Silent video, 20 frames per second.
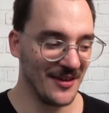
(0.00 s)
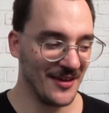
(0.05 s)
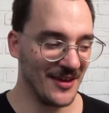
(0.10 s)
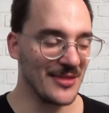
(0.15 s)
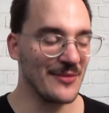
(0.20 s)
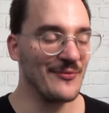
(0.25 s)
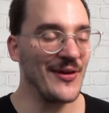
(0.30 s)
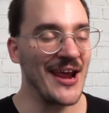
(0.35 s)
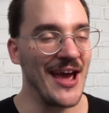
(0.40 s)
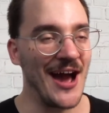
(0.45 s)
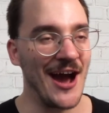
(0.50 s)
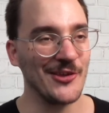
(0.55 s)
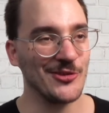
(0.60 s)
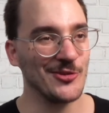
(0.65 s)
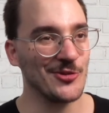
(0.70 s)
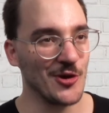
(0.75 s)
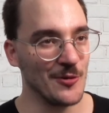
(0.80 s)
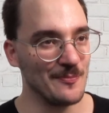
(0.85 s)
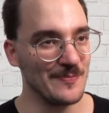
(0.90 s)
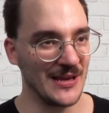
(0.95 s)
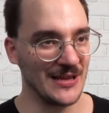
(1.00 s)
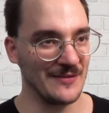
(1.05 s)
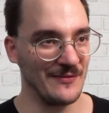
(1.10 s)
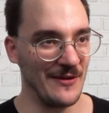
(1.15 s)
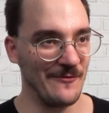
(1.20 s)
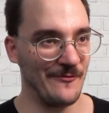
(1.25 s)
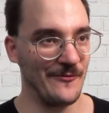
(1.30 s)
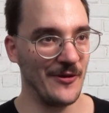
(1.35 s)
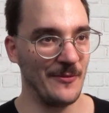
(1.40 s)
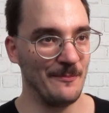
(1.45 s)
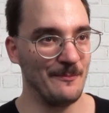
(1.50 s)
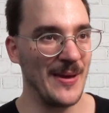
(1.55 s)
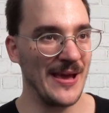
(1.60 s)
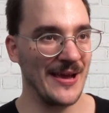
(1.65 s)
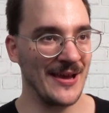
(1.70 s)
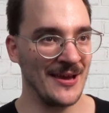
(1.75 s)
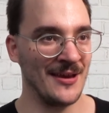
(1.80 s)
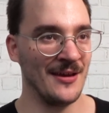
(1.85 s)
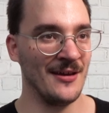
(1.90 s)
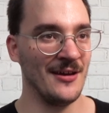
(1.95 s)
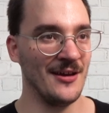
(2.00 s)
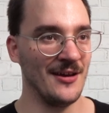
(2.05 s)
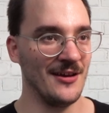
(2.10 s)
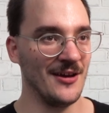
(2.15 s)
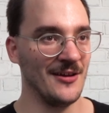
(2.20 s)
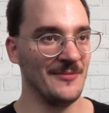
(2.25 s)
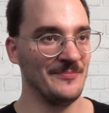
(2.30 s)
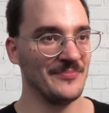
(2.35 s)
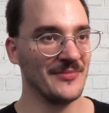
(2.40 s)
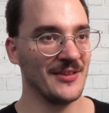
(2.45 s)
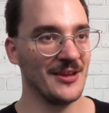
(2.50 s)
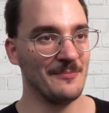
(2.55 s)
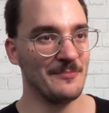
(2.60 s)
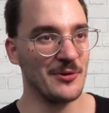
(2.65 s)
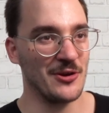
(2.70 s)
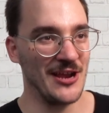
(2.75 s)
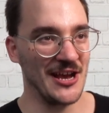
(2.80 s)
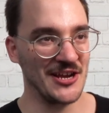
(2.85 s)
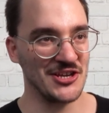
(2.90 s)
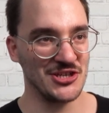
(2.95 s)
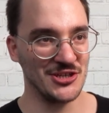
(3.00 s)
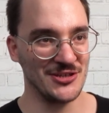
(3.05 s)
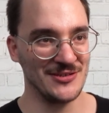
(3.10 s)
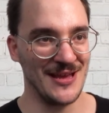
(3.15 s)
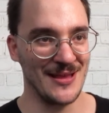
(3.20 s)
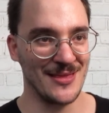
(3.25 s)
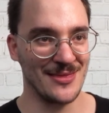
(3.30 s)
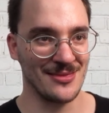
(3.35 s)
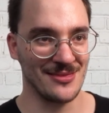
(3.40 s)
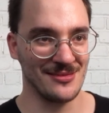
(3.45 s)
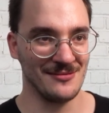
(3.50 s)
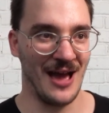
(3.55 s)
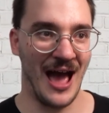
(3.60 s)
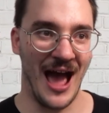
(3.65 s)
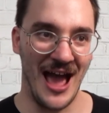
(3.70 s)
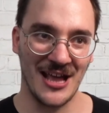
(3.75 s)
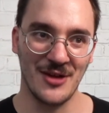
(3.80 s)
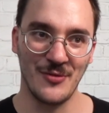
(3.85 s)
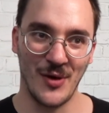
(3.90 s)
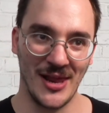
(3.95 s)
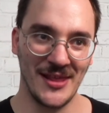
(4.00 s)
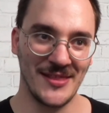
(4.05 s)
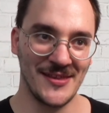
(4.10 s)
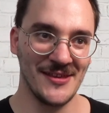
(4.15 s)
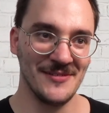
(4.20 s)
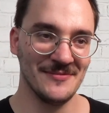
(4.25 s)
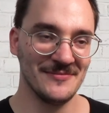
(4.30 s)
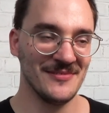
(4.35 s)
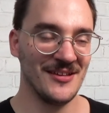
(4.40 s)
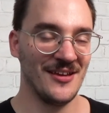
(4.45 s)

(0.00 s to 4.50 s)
It's very hard to compete with a big uh, production that's high quality.